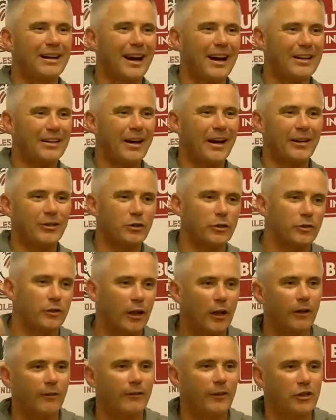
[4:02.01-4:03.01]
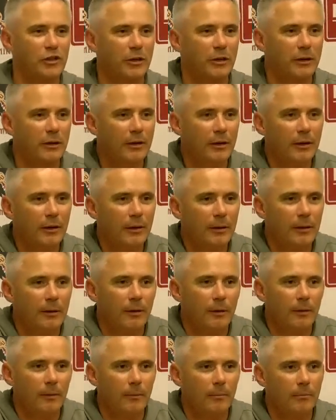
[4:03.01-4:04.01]
night national television,
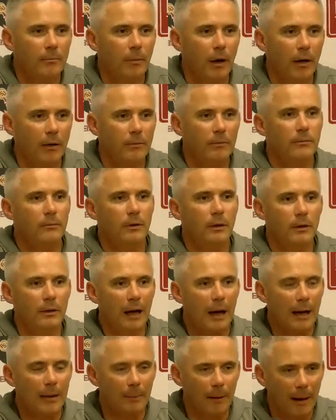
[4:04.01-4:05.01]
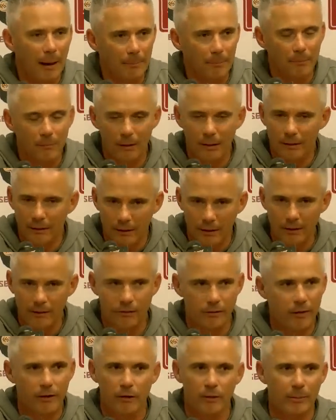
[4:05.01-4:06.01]
but I, I like I
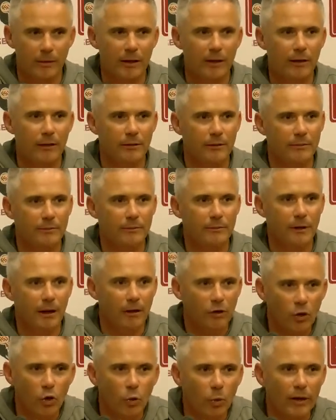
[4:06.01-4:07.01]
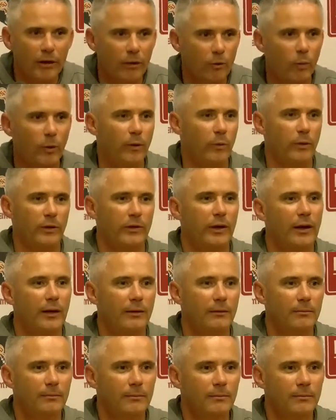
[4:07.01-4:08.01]
said at the beginning, I knew we could win with Tate,
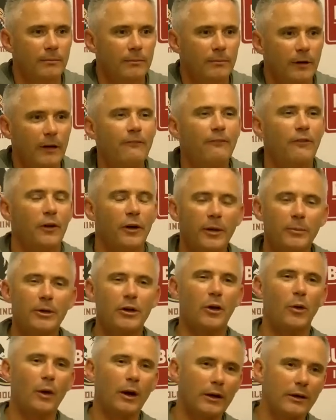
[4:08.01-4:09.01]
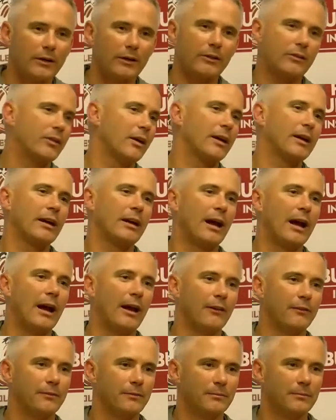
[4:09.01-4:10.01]
and for him to go out in the second
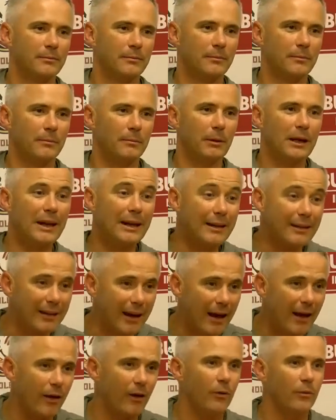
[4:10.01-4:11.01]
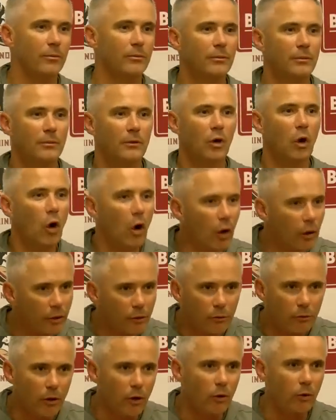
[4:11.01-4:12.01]
half, being down on
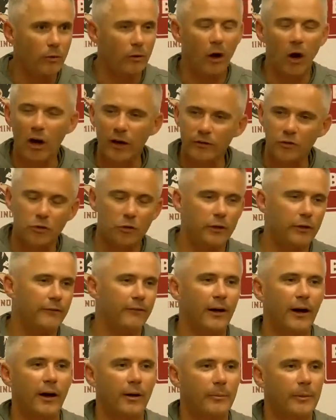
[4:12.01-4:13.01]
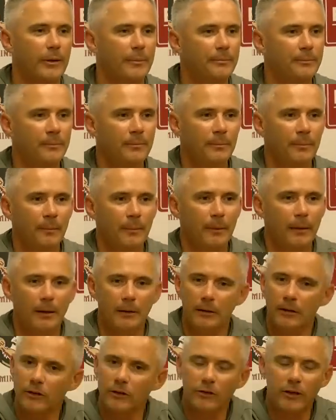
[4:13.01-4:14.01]
the road, hostile environment, and
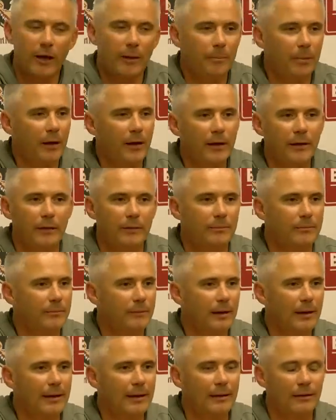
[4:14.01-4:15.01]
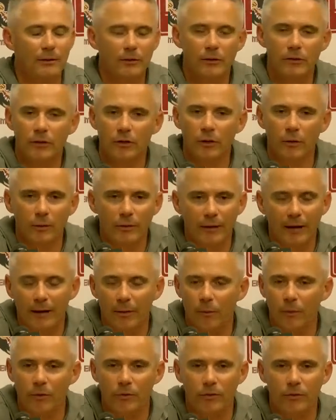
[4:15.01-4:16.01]
he just kept playing. And you know
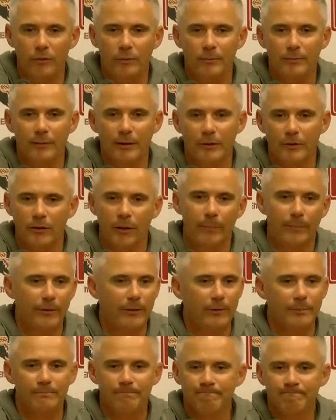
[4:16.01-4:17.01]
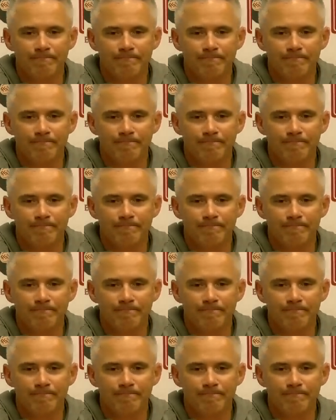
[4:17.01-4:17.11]
that was uh, something.